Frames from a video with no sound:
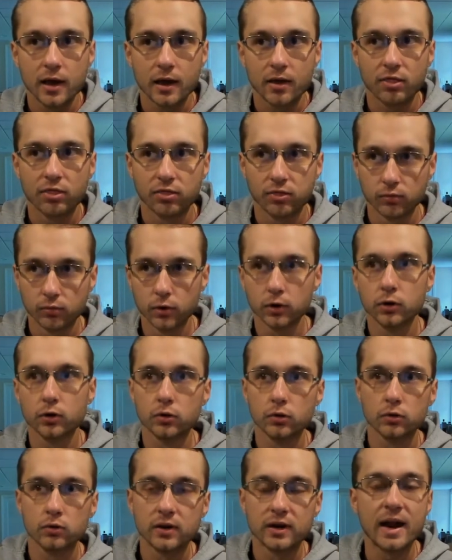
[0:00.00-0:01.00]

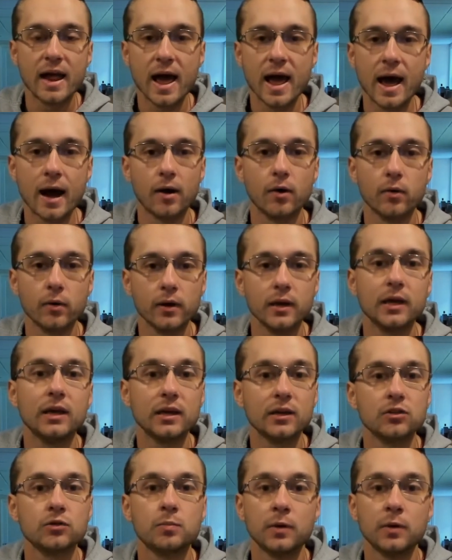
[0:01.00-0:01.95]
through now, he has